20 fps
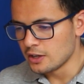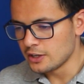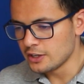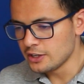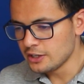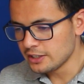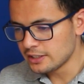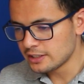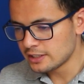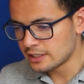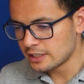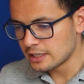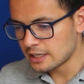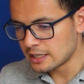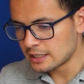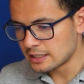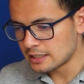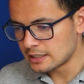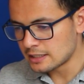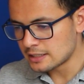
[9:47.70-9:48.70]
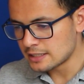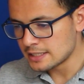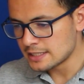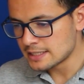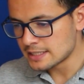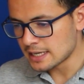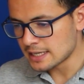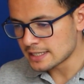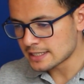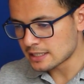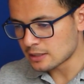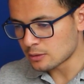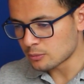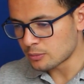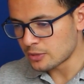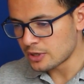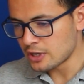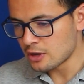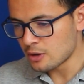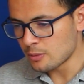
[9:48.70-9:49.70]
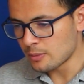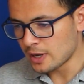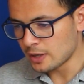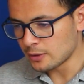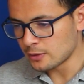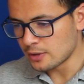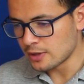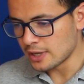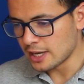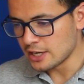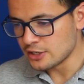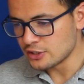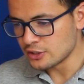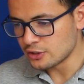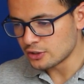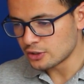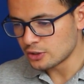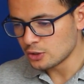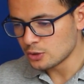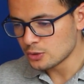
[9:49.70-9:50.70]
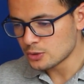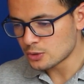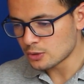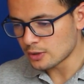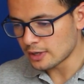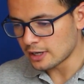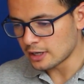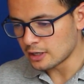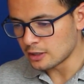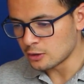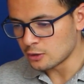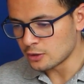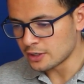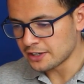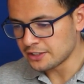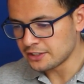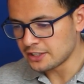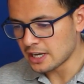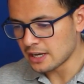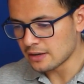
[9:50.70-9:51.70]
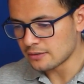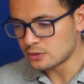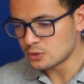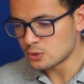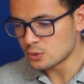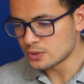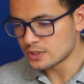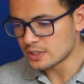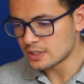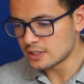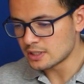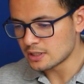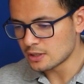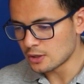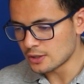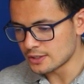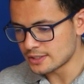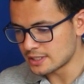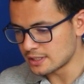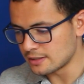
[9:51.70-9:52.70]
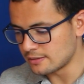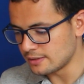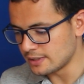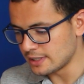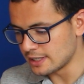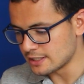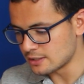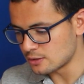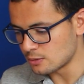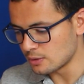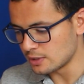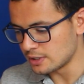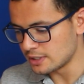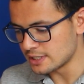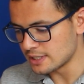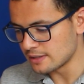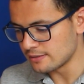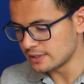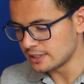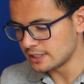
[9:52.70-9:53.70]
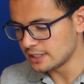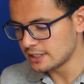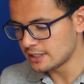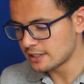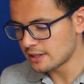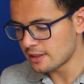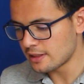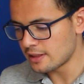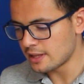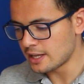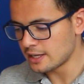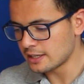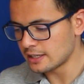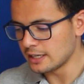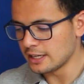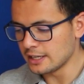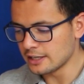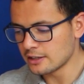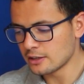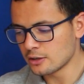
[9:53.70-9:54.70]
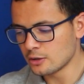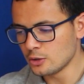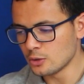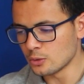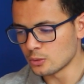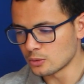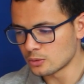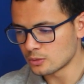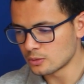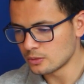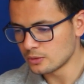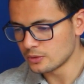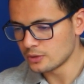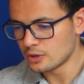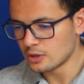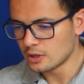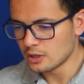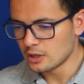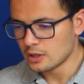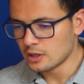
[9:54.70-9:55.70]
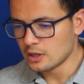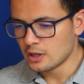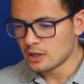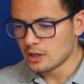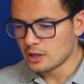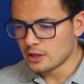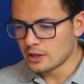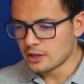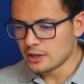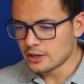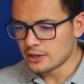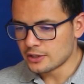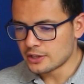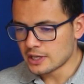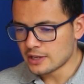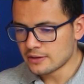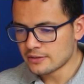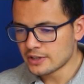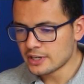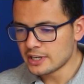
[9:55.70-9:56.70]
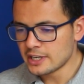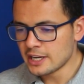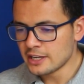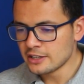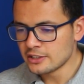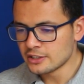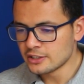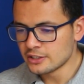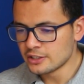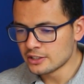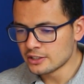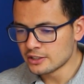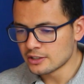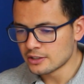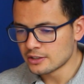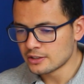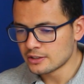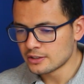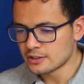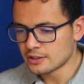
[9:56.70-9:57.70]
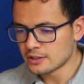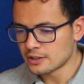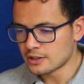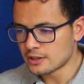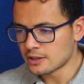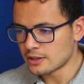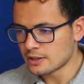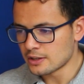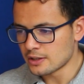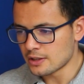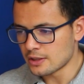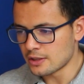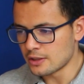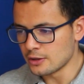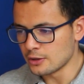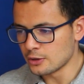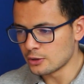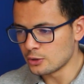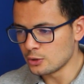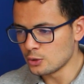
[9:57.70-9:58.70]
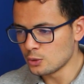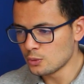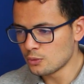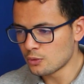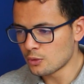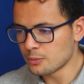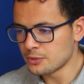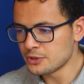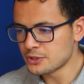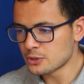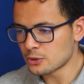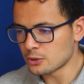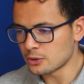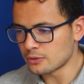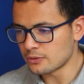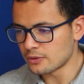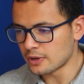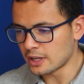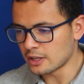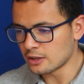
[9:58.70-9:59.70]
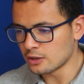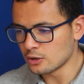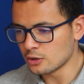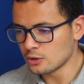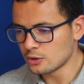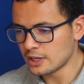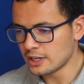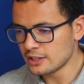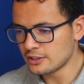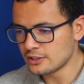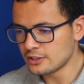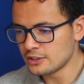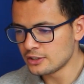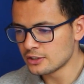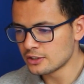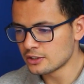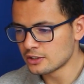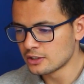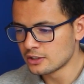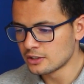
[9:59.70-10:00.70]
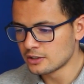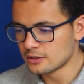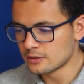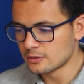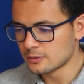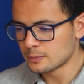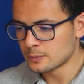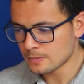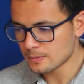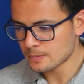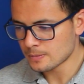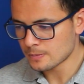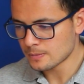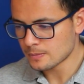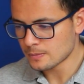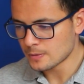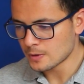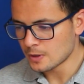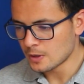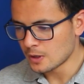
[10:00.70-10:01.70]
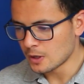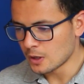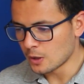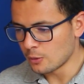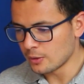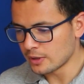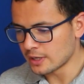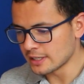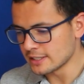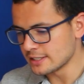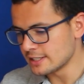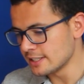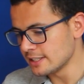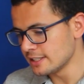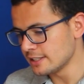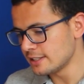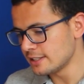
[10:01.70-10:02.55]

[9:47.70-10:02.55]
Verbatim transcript: Here it is asking me about the agent queue, so I already have chosen hosted VS 2017, then click queue. It have created the queue for me, so if I go right here, we can see